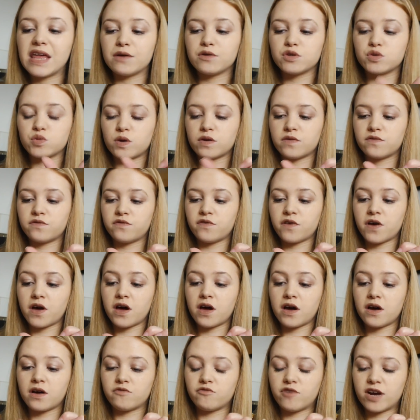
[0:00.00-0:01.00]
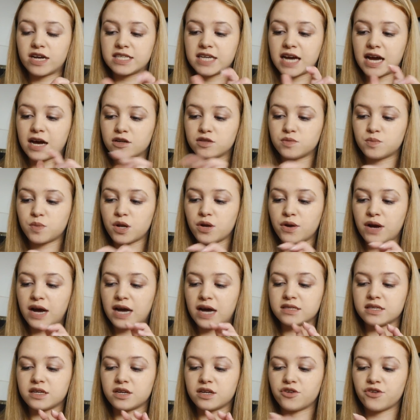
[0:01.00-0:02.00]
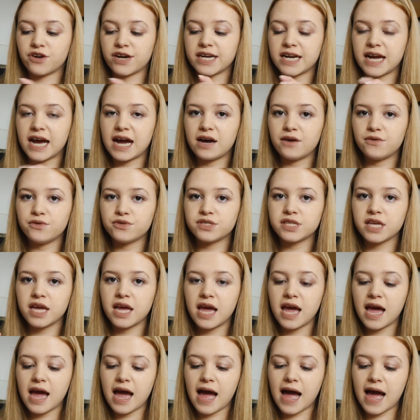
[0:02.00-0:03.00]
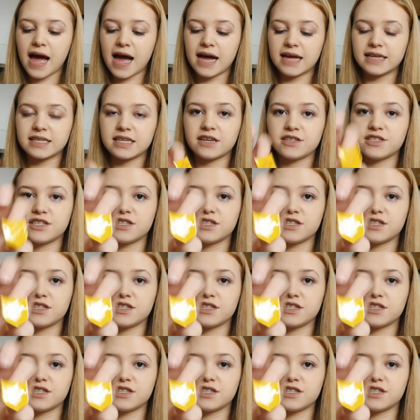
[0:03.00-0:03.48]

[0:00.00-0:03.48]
there was one for red house, blue house and green house, and I